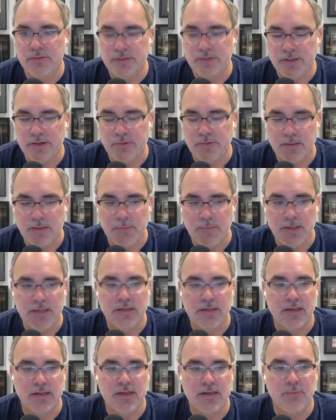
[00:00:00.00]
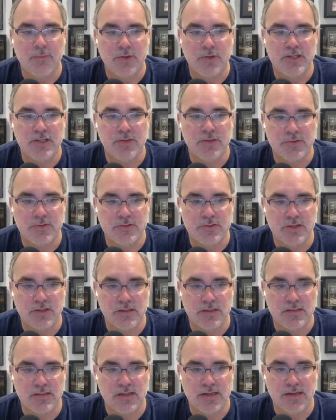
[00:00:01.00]
You know what I mean? Like I yeah. wish it was
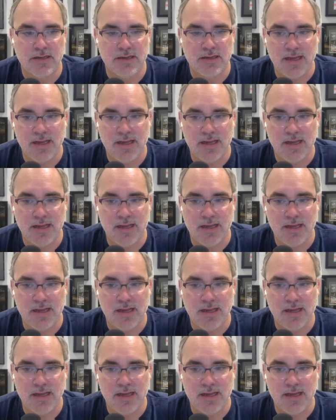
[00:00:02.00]
just like